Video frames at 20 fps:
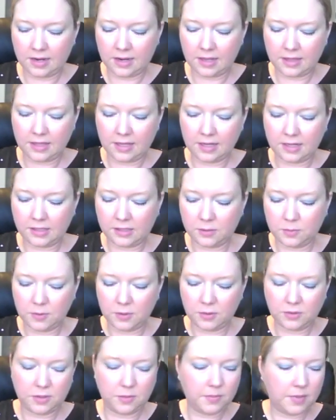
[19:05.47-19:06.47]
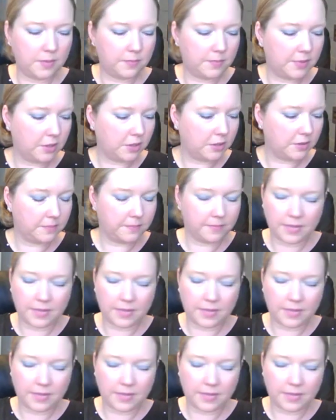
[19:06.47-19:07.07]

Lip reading: I think it's supposed to be built